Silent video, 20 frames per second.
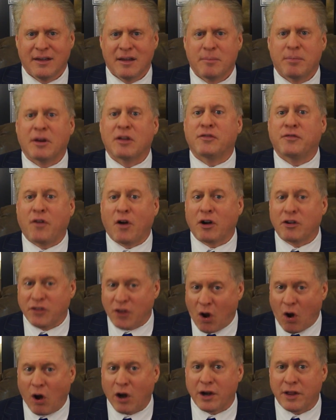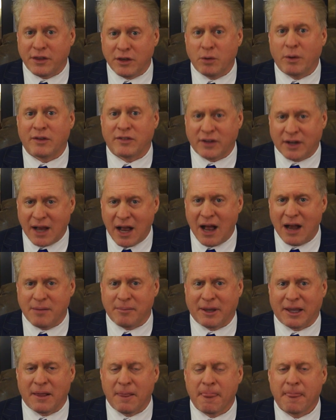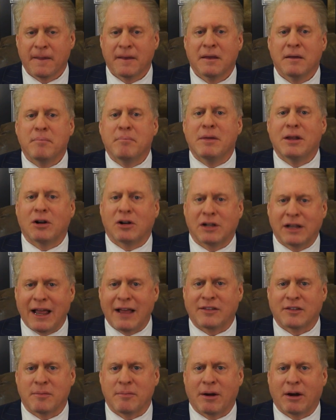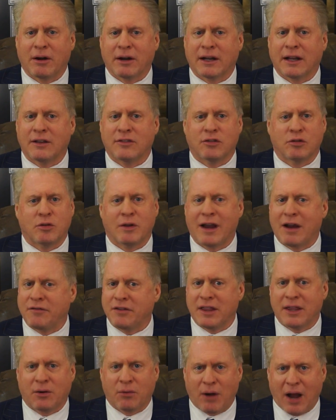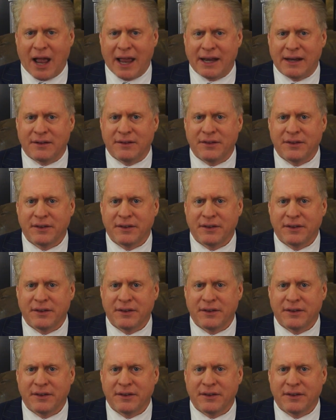But as far as the heart of the U.S. economy, middle-class Americans who did everything right,